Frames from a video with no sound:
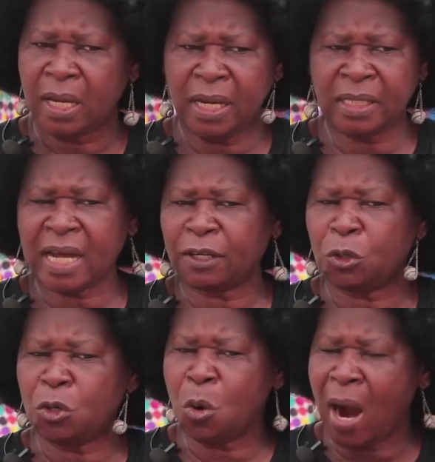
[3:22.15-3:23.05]
is that
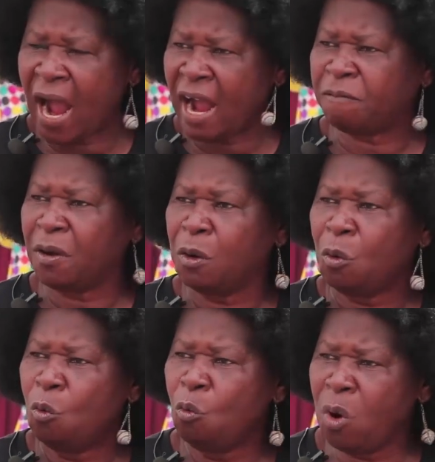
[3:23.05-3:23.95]
you have
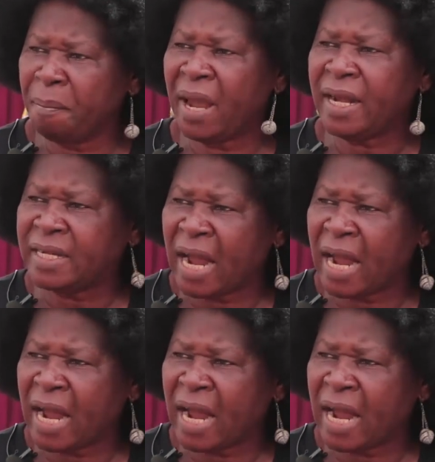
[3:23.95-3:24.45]
women